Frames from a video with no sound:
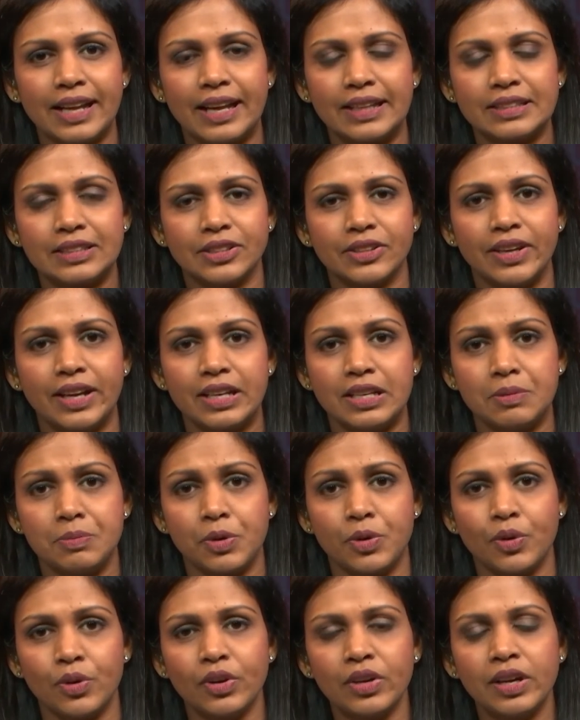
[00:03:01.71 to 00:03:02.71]
cancer
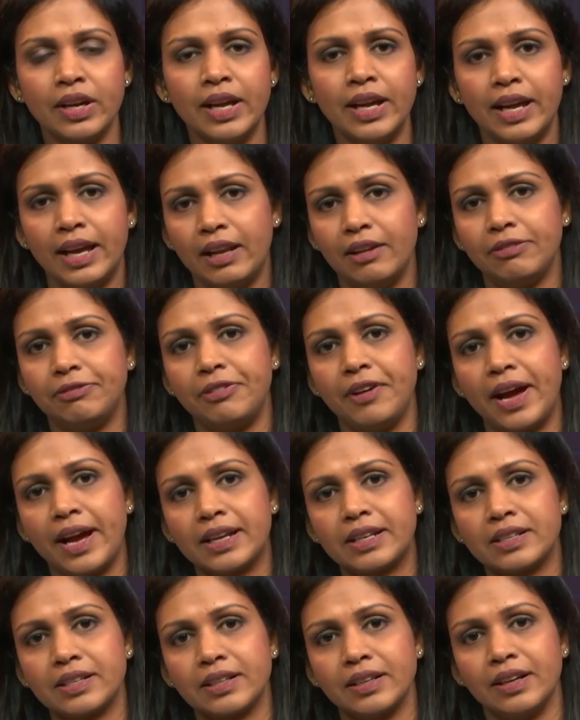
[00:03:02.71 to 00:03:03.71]
anymore. In
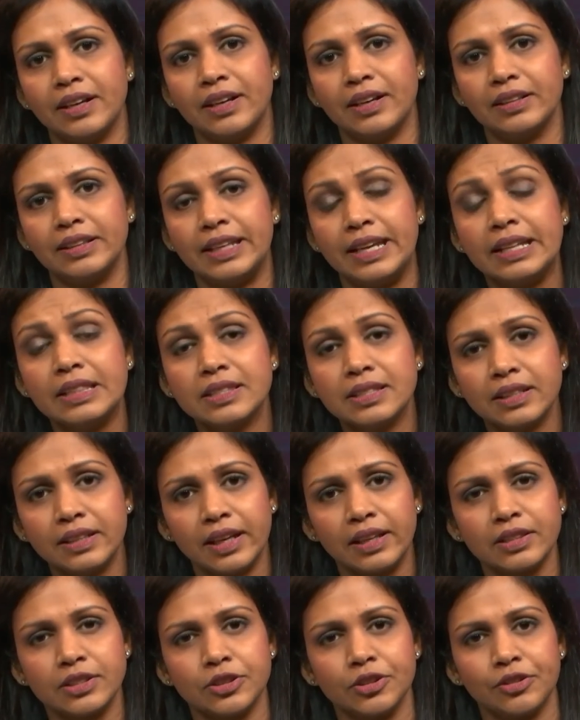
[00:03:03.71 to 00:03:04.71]
fact, the
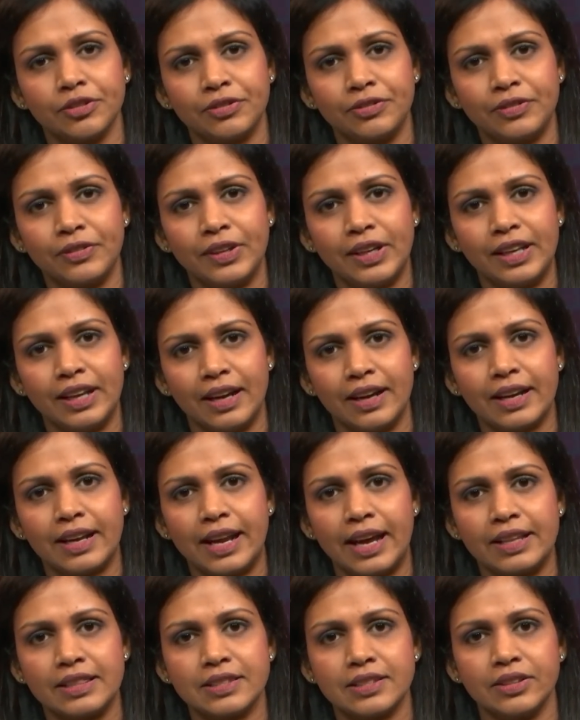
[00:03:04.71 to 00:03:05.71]
incidence of lung
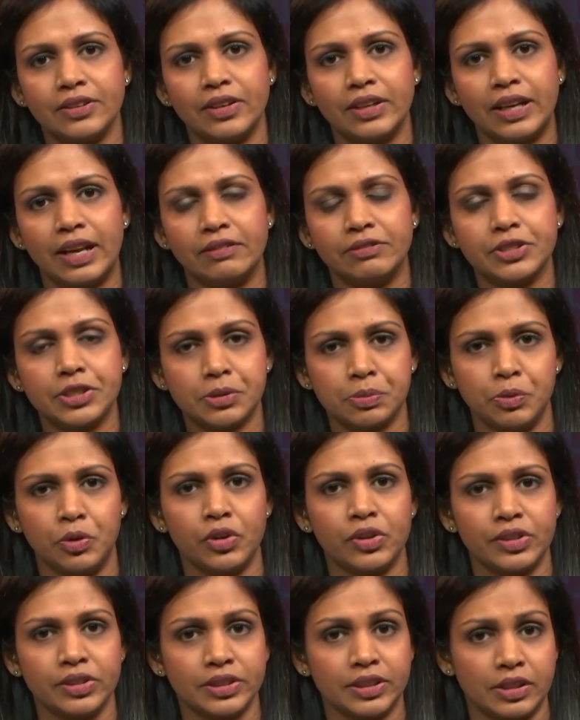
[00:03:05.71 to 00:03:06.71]
cancer in never
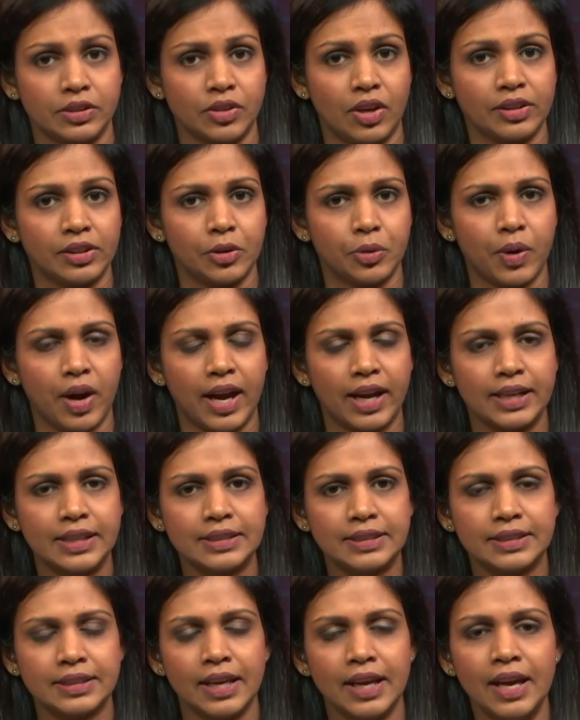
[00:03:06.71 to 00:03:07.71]
smokers is on the
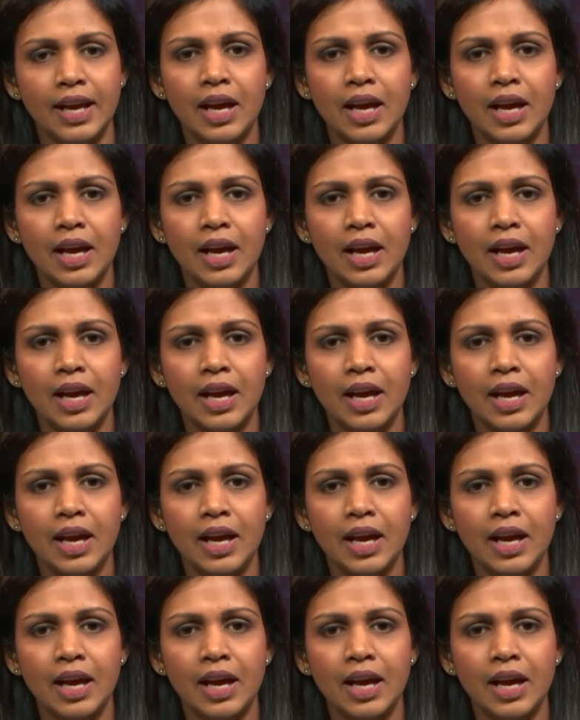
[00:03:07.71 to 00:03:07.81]
rise.